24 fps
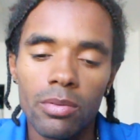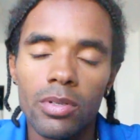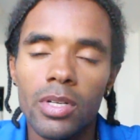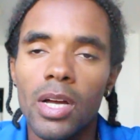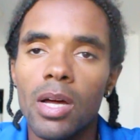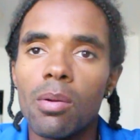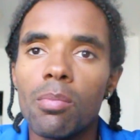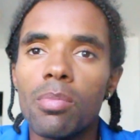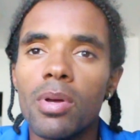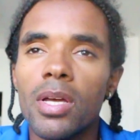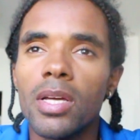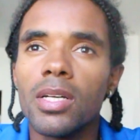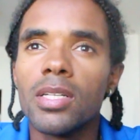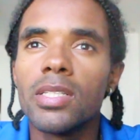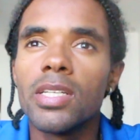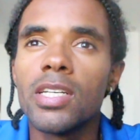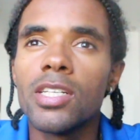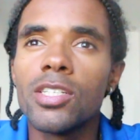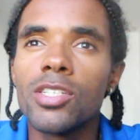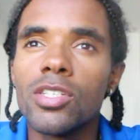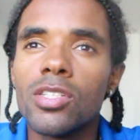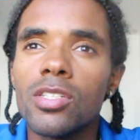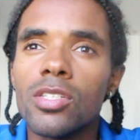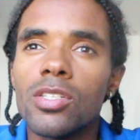of paying
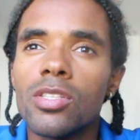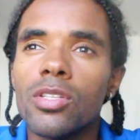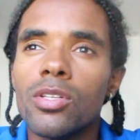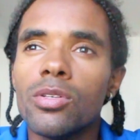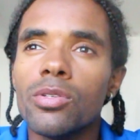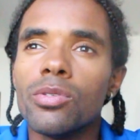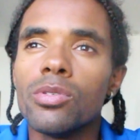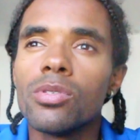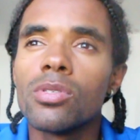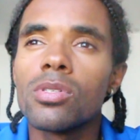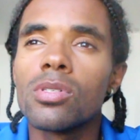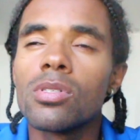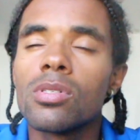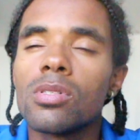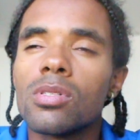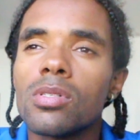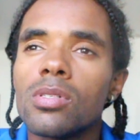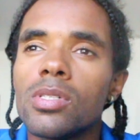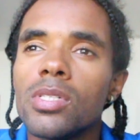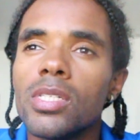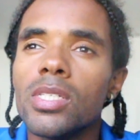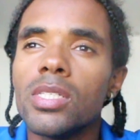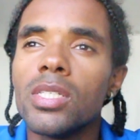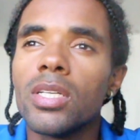attention to those
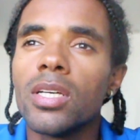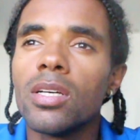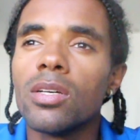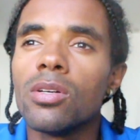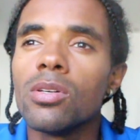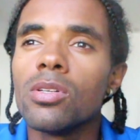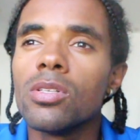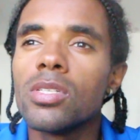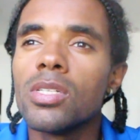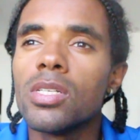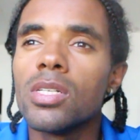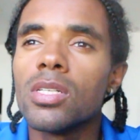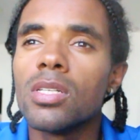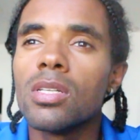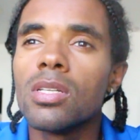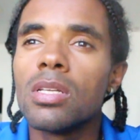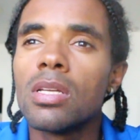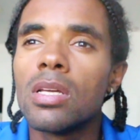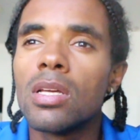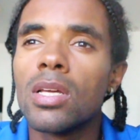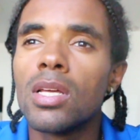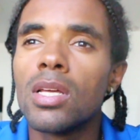details, and